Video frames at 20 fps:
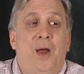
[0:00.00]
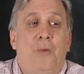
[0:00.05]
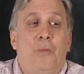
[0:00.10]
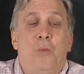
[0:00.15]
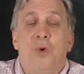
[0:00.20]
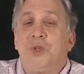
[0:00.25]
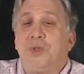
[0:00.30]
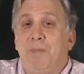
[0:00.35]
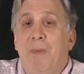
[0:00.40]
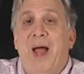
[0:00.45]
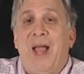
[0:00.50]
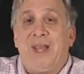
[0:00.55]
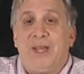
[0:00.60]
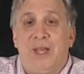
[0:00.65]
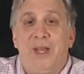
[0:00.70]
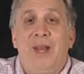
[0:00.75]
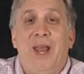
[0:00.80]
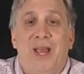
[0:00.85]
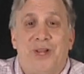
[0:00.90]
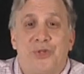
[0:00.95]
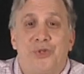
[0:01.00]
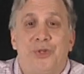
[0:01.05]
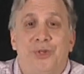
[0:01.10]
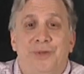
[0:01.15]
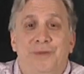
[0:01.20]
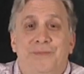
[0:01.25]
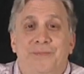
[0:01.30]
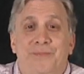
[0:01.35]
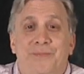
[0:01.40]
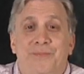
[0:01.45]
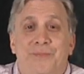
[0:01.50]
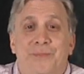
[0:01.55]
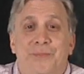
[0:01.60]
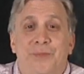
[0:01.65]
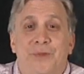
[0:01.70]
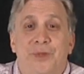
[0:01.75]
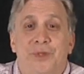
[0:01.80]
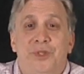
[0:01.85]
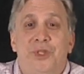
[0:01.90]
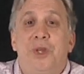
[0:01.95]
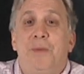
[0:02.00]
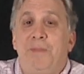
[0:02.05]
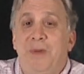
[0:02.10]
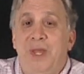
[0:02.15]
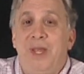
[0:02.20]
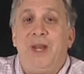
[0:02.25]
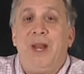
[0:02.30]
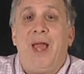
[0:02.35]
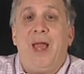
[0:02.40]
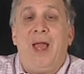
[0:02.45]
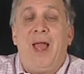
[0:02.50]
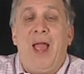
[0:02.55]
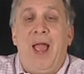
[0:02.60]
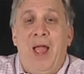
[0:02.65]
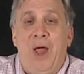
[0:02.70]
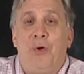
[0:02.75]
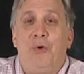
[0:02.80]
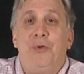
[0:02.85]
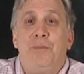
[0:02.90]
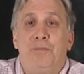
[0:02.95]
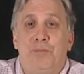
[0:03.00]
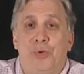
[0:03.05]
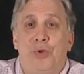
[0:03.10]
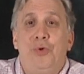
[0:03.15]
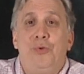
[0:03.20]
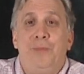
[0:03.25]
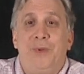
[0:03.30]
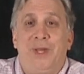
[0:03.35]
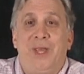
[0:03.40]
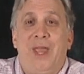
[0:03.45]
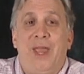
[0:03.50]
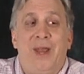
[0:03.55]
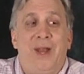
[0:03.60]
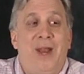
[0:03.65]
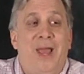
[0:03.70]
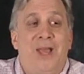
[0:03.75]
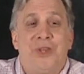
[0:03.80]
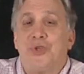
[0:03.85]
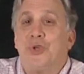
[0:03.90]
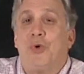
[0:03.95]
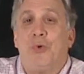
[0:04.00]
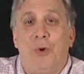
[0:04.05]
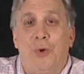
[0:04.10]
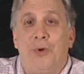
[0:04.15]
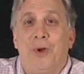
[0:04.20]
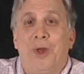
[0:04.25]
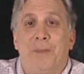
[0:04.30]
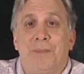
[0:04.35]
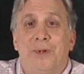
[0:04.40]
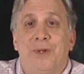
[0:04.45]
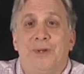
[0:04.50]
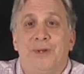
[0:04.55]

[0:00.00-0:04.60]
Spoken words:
was my connection to meet Alan Bloom again as a grown-up.